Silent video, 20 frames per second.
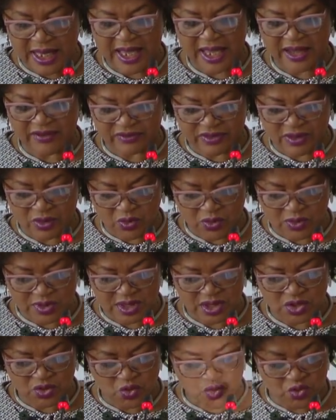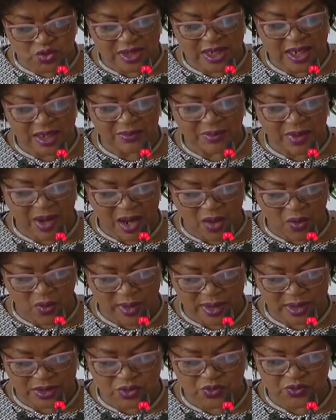have the constitutional
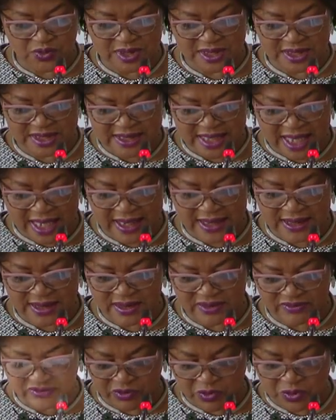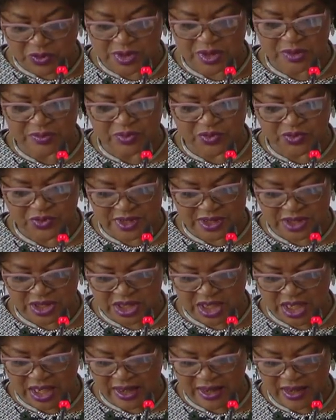power to decide the voting
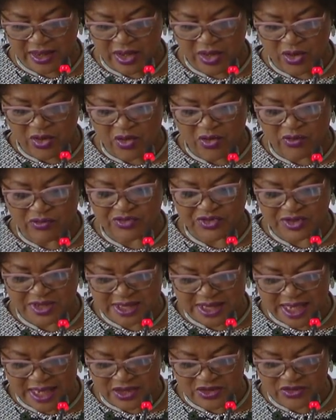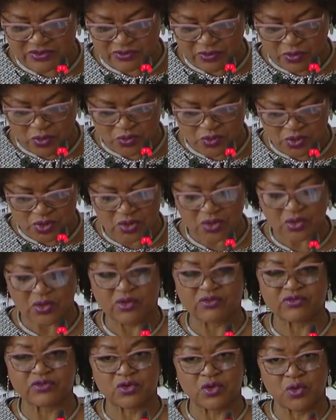procedure for such vote
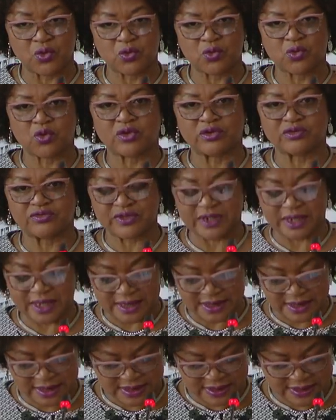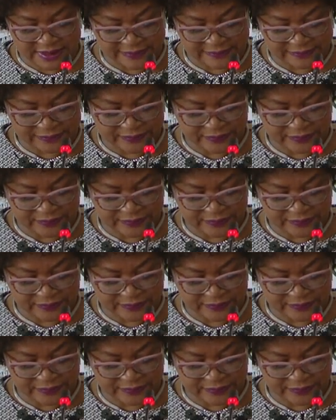of no confidence.